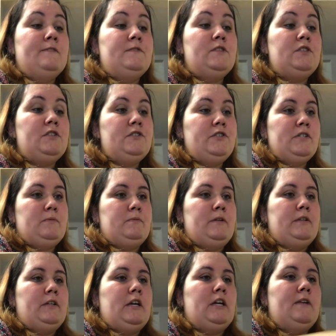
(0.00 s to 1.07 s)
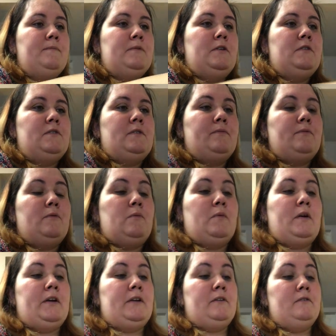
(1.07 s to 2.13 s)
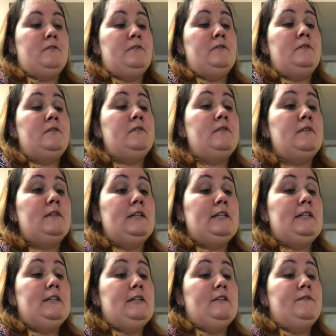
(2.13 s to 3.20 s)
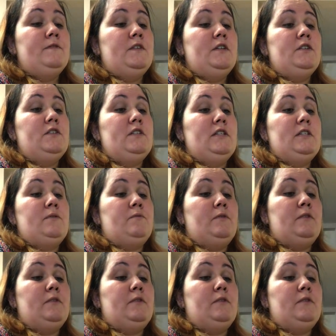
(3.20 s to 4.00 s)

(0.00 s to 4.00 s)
This is just one that I've been using for a while and just